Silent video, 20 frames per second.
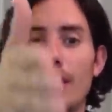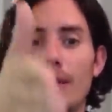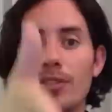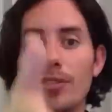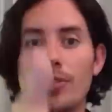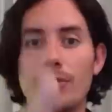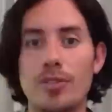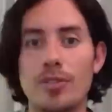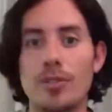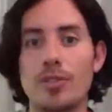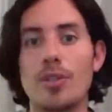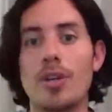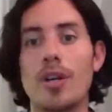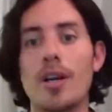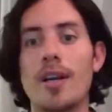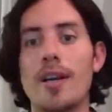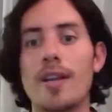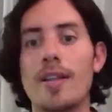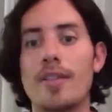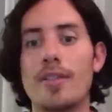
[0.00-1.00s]
into
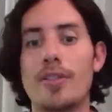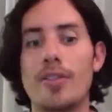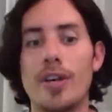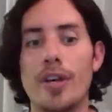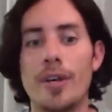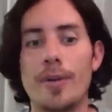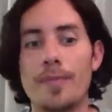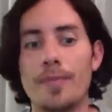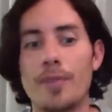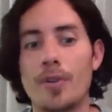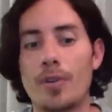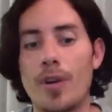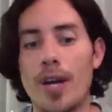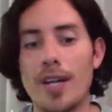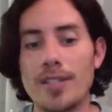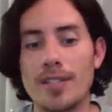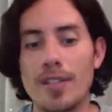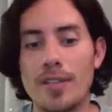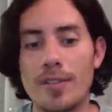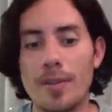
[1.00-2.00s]
the
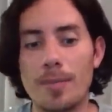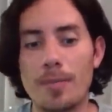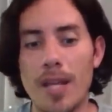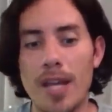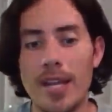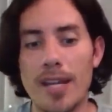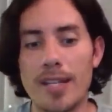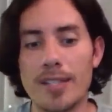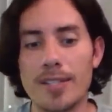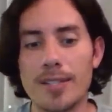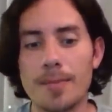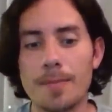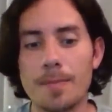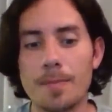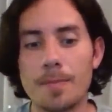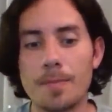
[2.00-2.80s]
crust of the planet